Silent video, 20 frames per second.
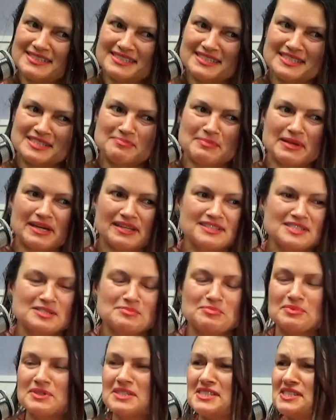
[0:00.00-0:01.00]
balance, because
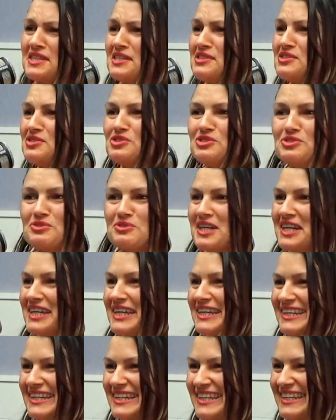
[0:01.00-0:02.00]
balance brings us
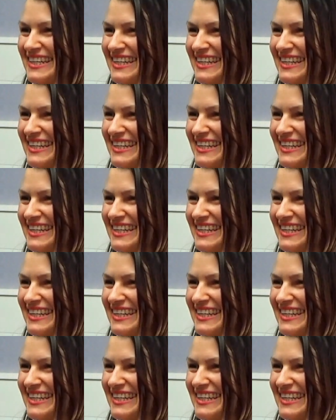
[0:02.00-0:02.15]
joy.